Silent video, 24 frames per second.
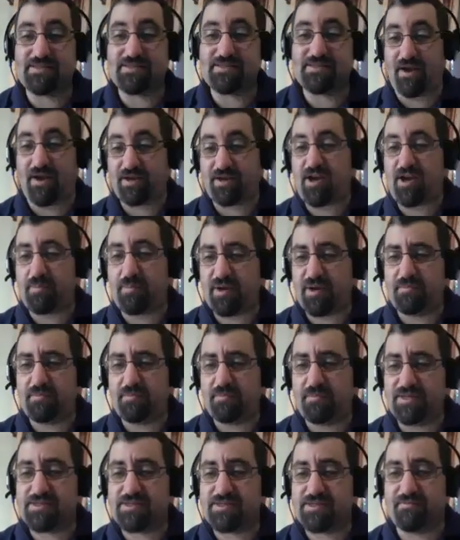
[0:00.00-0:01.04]
I copied
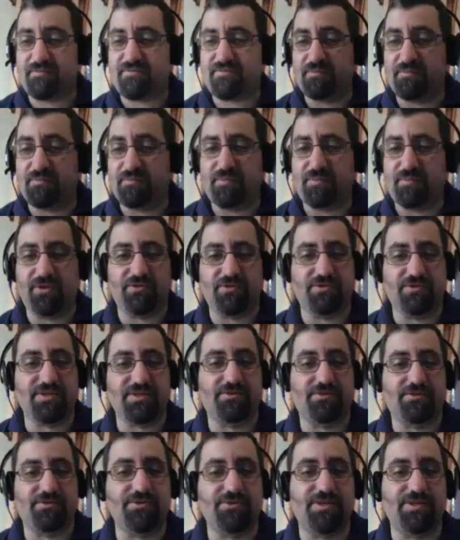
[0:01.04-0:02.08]
and pasted that from W3
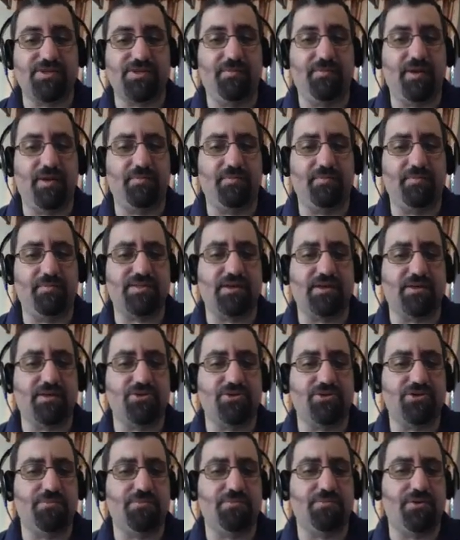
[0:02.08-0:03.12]
Schools, and they made a mistake.
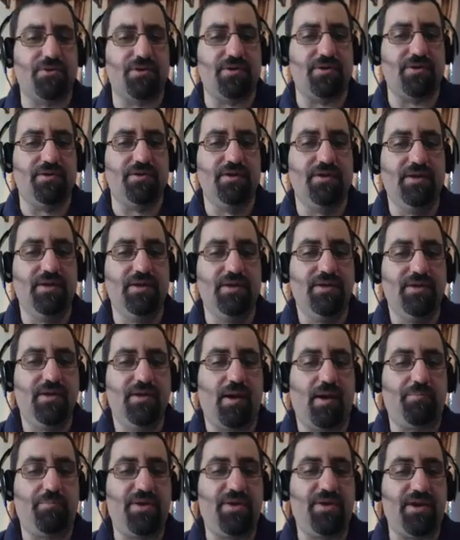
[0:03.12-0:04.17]
You shouldn't put a
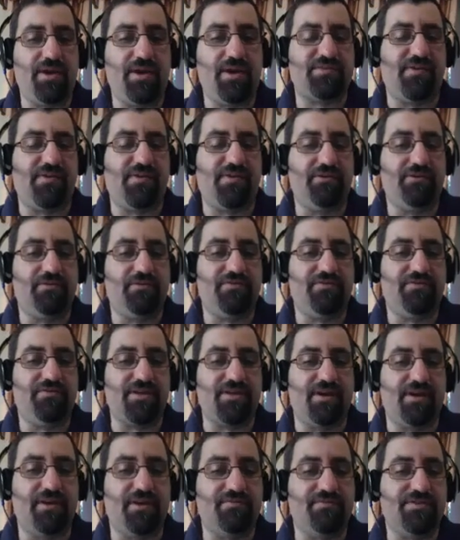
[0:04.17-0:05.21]
PX value if
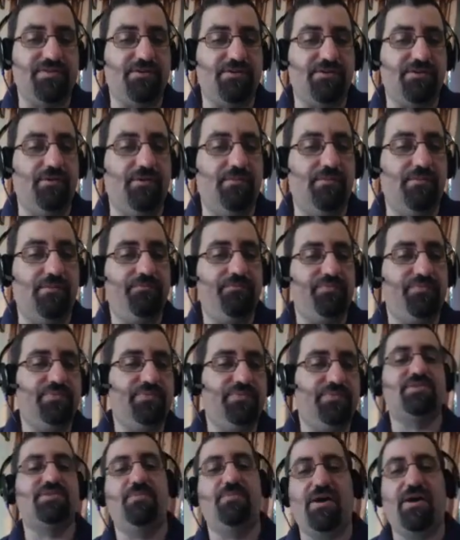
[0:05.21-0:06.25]
it's a height of 0.
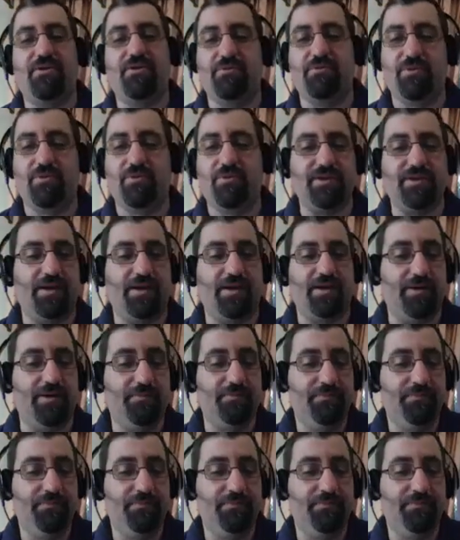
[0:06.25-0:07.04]
Doesn't matter, it worked anyway.